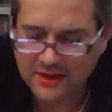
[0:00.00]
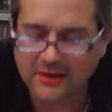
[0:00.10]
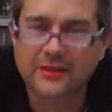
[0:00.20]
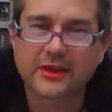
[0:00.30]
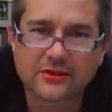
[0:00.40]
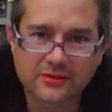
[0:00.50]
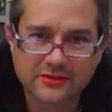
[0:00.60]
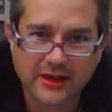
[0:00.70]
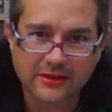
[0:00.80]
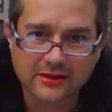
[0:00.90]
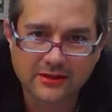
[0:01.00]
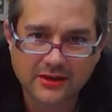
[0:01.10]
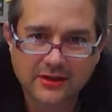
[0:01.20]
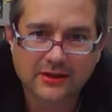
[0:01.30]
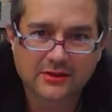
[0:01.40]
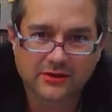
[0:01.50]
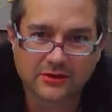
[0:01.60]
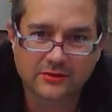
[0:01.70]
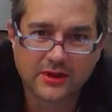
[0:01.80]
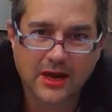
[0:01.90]
and I thank you to Sally.
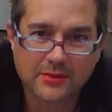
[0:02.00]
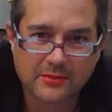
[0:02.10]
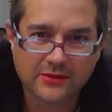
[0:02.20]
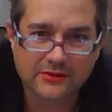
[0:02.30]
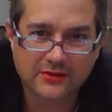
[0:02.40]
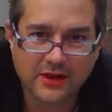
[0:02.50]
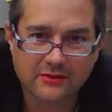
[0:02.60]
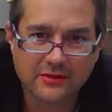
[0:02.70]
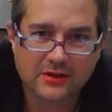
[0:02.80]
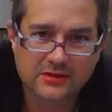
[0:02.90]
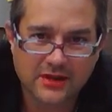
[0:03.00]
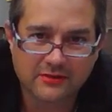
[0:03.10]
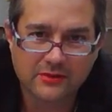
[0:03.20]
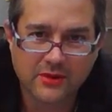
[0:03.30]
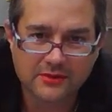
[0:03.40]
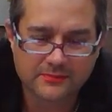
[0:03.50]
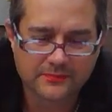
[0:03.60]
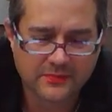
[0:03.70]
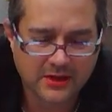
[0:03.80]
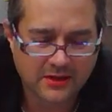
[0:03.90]
So happy Mothers to everyone.
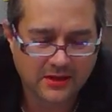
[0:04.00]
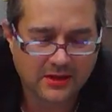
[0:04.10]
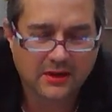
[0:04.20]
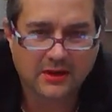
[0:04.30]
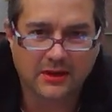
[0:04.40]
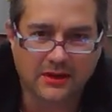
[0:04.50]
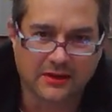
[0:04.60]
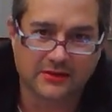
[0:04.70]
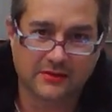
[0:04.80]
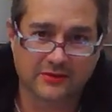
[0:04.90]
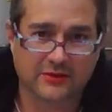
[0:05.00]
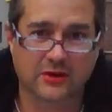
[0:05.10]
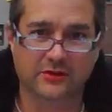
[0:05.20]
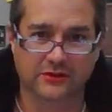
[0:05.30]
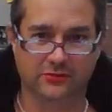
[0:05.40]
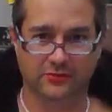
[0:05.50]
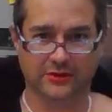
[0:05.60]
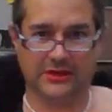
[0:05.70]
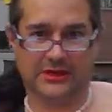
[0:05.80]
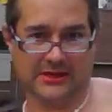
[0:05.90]
And this coat is
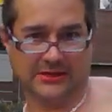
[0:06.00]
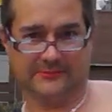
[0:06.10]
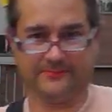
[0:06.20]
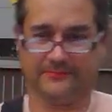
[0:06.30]
really hot,